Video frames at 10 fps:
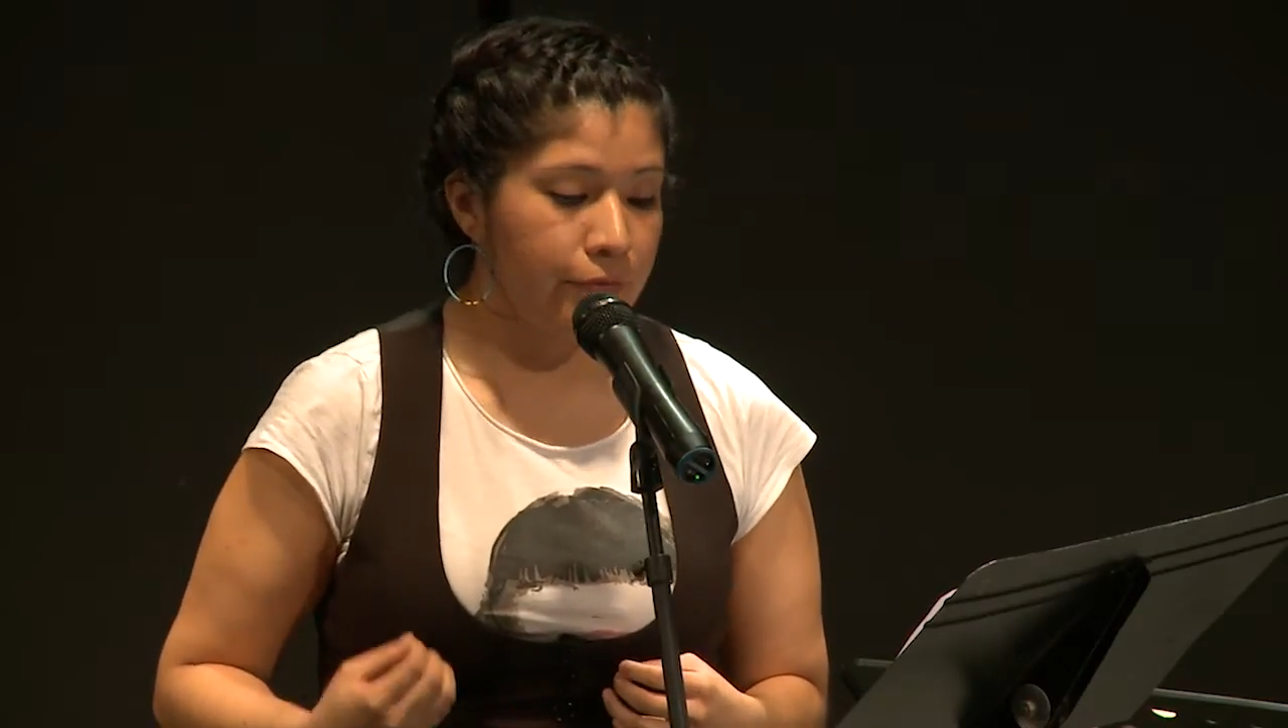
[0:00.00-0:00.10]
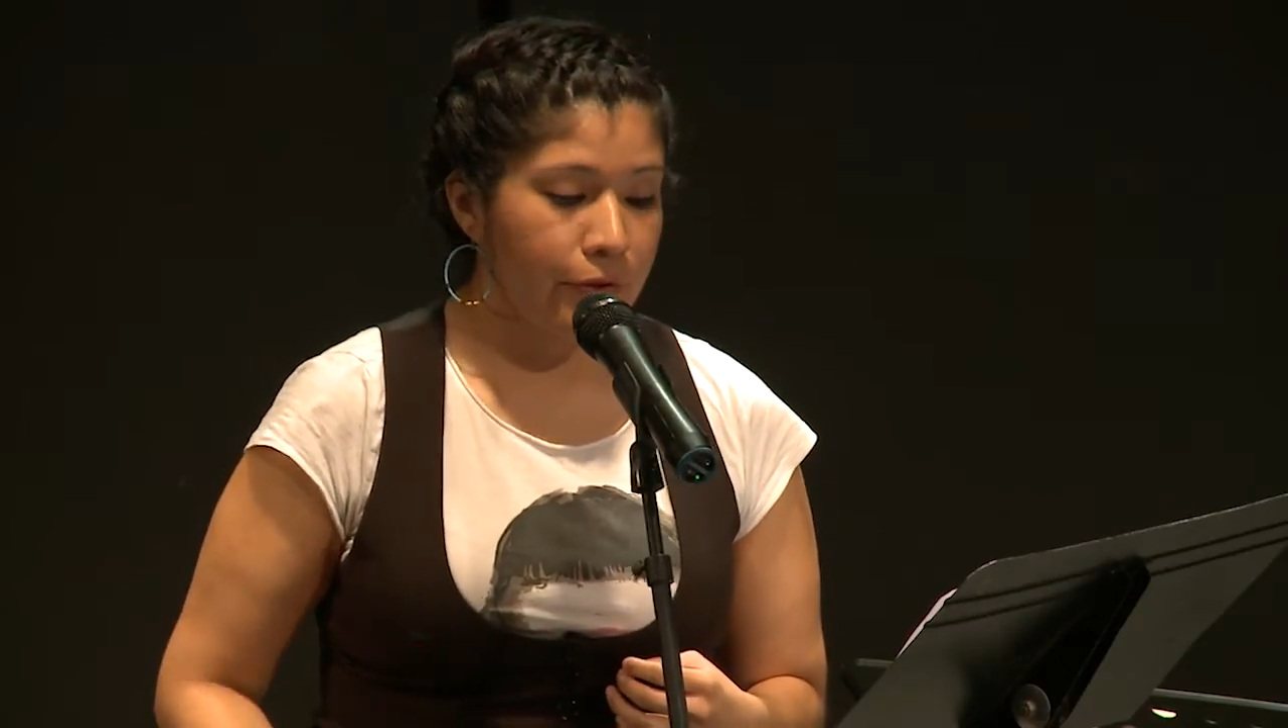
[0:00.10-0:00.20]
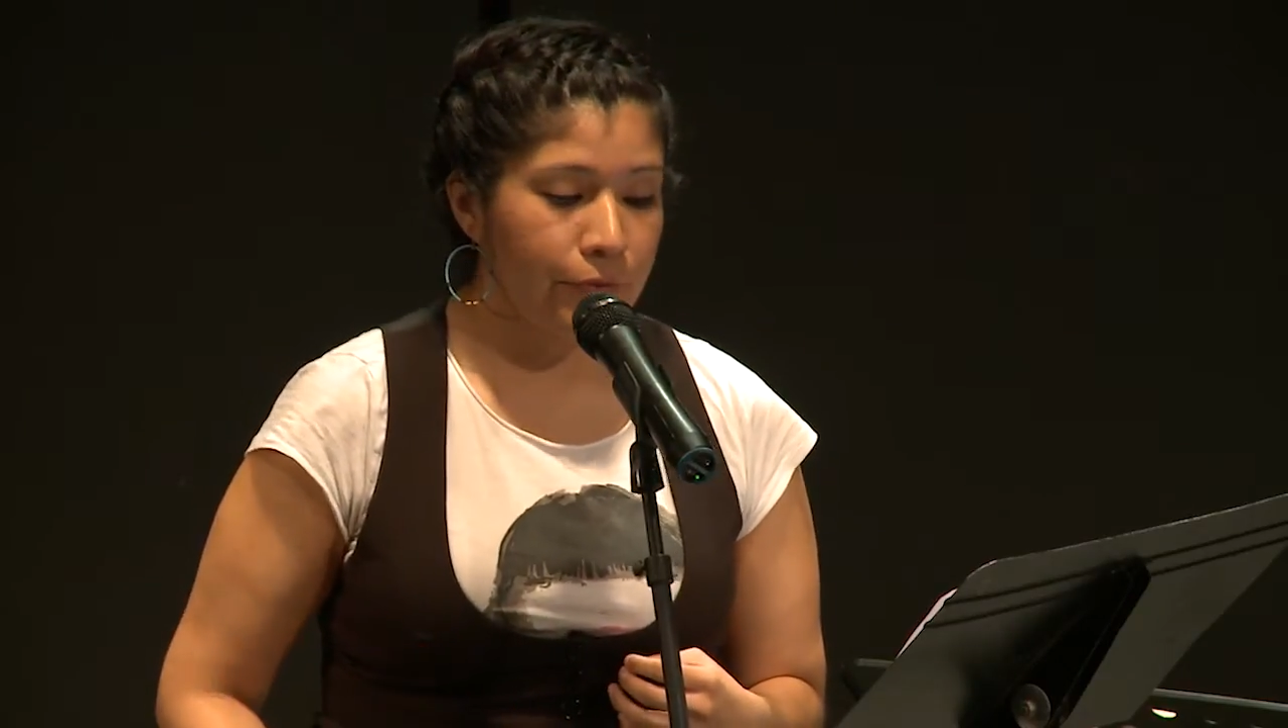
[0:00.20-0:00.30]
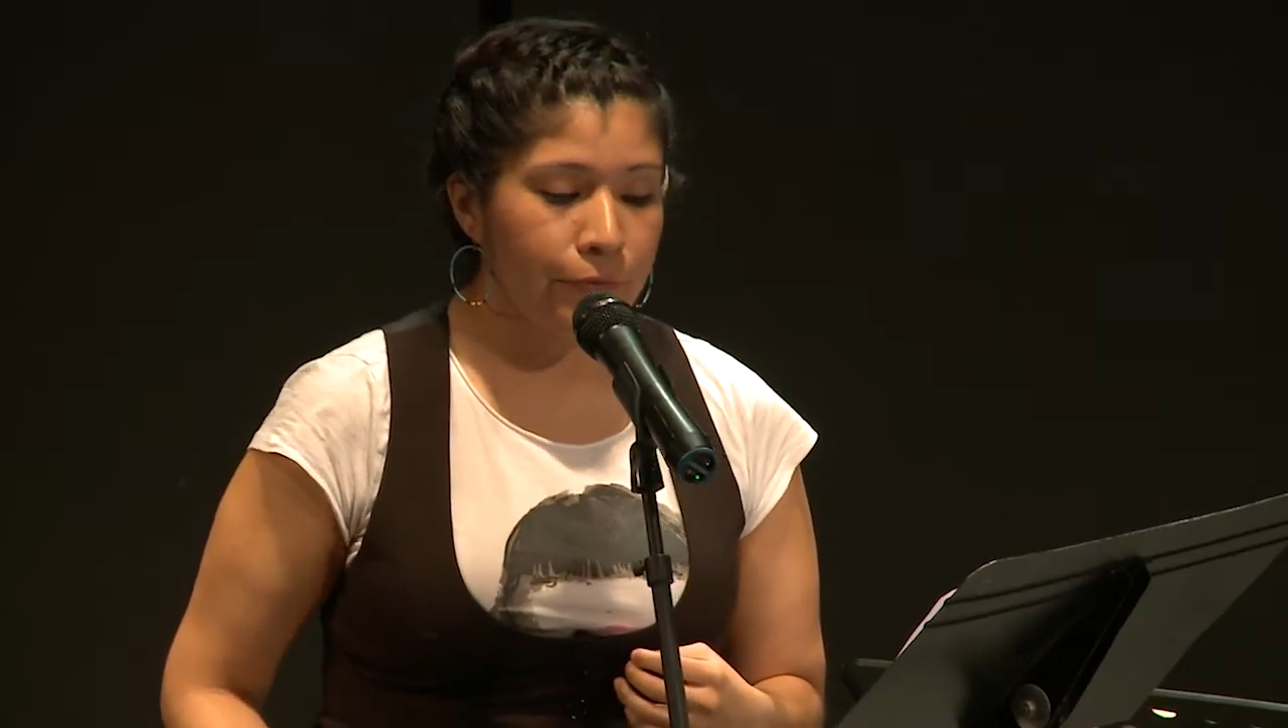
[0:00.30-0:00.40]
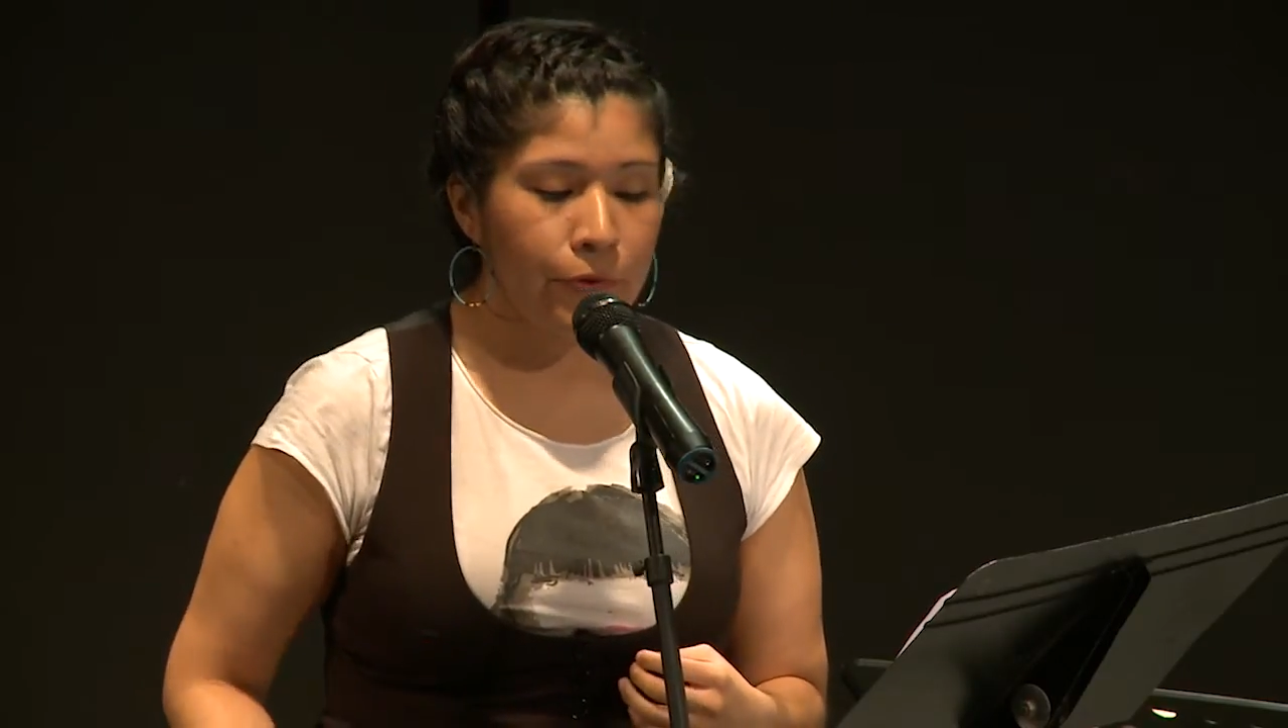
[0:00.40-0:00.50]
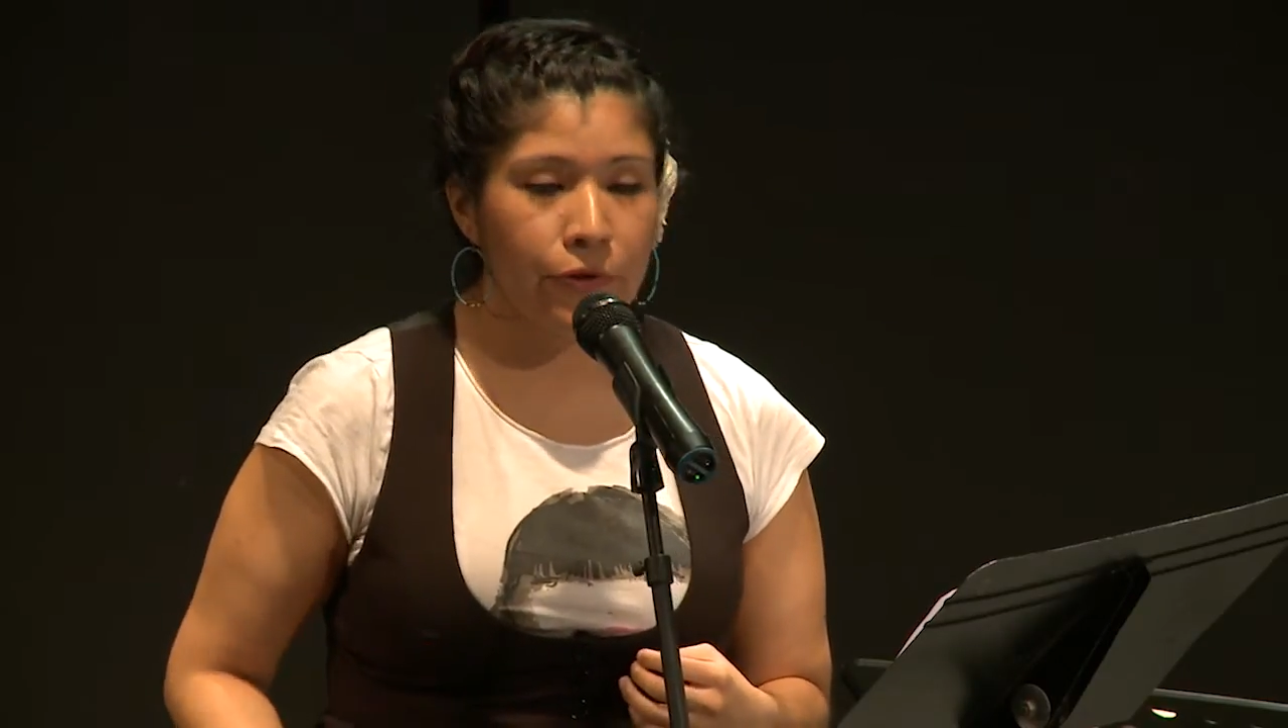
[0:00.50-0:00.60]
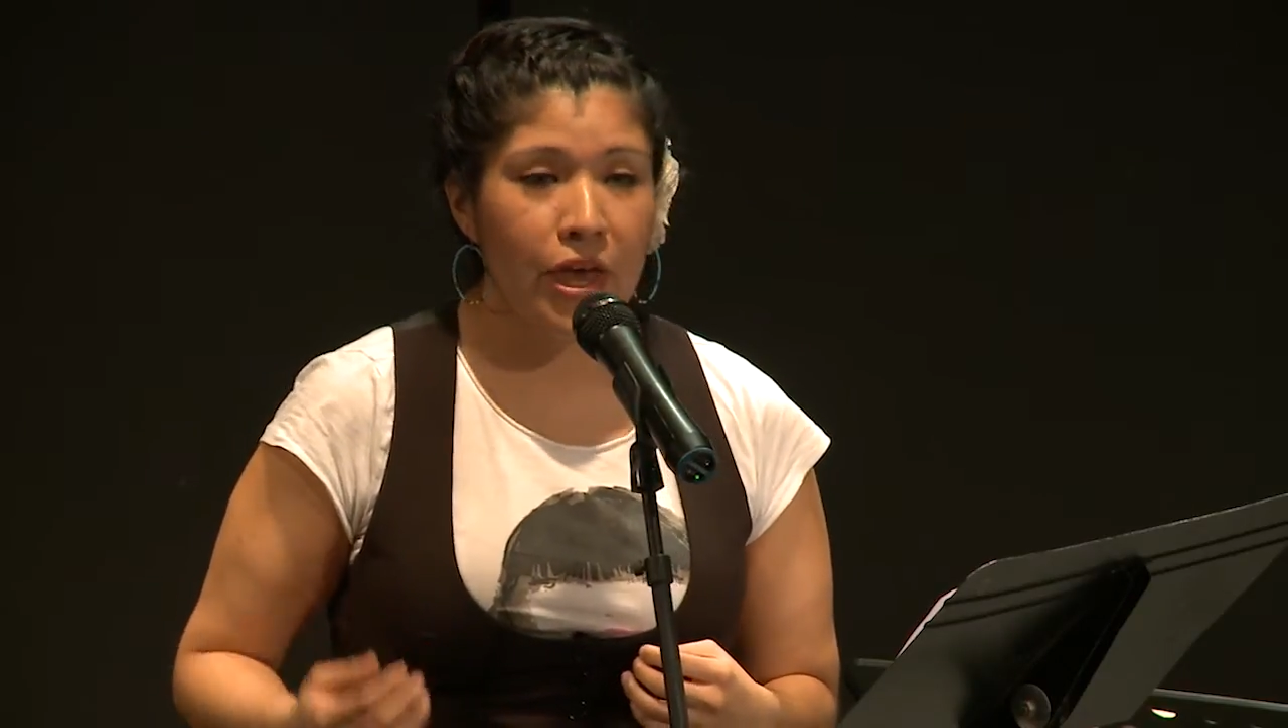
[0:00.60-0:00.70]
feel full,